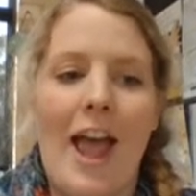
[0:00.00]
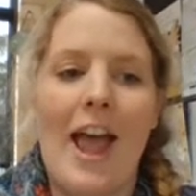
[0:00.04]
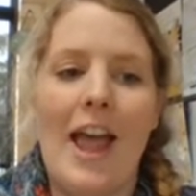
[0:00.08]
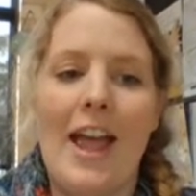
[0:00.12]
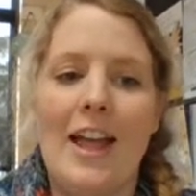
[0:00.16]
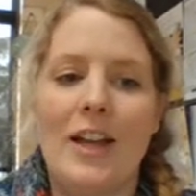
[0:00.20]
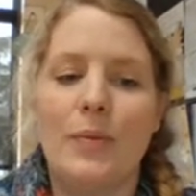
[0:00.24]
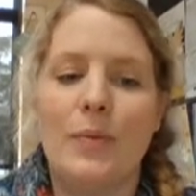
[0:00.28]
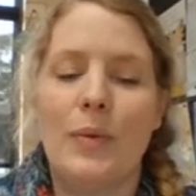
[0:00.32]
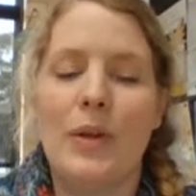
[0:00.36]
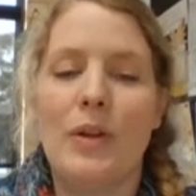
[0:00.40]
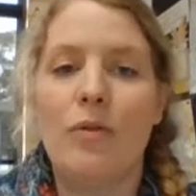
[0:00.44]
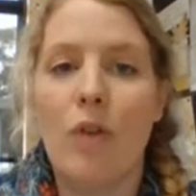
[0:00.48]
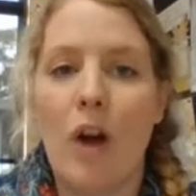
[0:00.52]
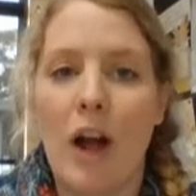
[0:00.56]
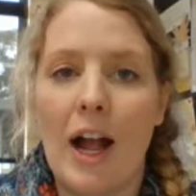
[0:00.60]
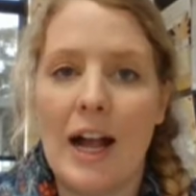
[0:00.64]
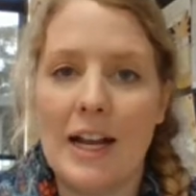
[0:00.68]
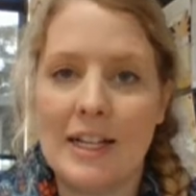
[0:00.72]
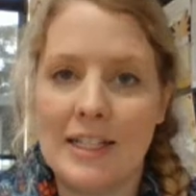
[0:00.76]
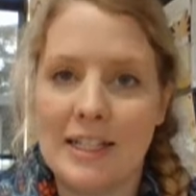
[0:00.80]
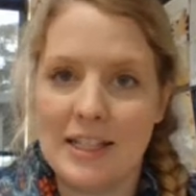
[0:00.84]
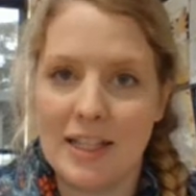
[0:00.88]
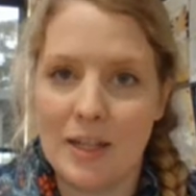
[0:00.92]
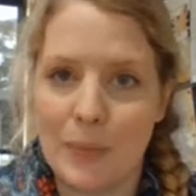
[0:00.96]
and we
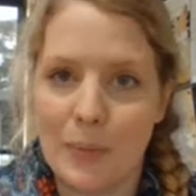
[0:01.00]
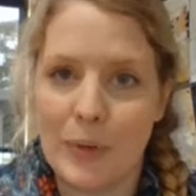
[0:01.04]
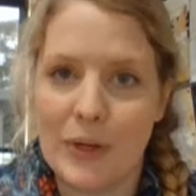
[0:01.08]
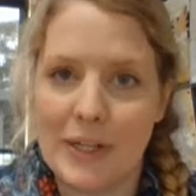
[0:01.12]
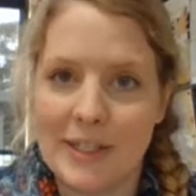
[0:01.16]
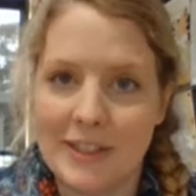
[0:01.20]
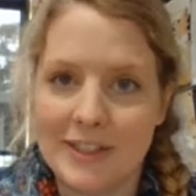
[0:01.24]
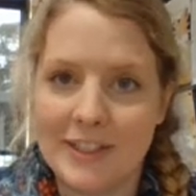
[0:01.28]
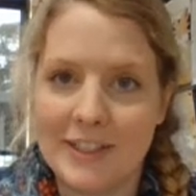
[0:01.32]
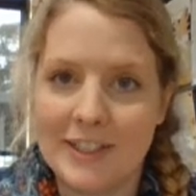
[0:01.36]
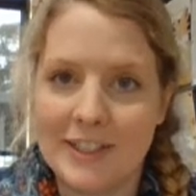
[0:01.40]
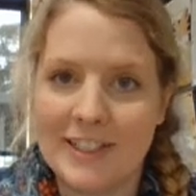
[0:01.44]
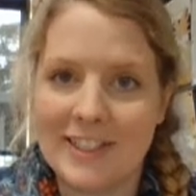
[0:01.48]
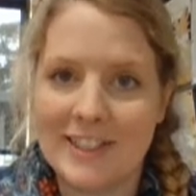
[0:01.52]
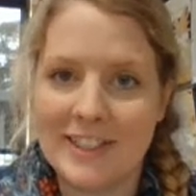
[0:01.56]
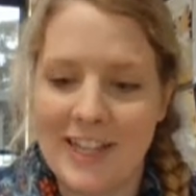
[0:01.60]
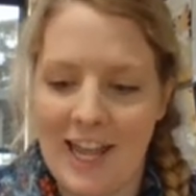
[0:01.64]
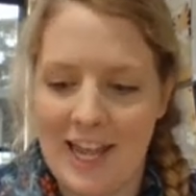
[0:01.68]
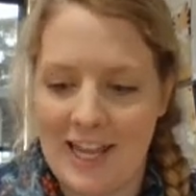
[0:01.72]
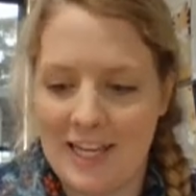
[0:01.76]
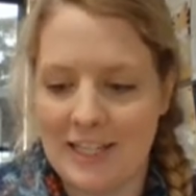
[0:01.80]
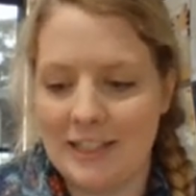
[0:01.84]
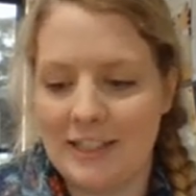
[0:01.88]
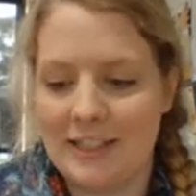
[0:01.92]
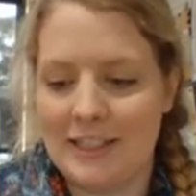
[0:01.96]
write in the present
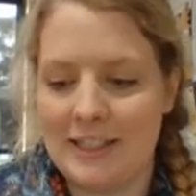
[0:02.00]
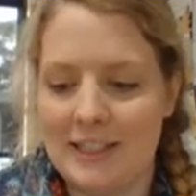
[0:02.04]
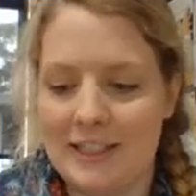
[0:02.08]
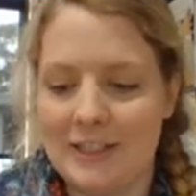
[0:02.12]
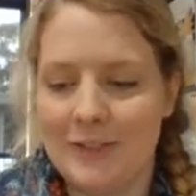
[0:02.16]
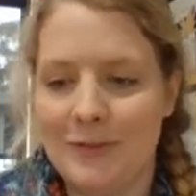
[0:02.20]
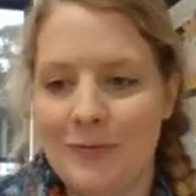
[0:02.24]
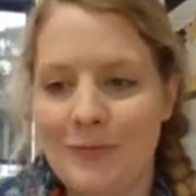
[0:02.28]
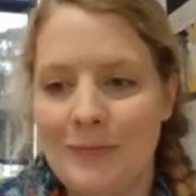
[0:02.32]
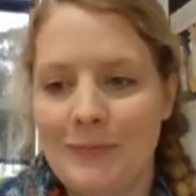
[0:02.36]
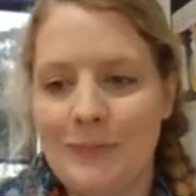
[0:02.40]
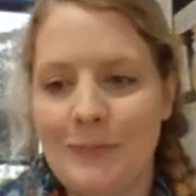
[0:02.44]
tense.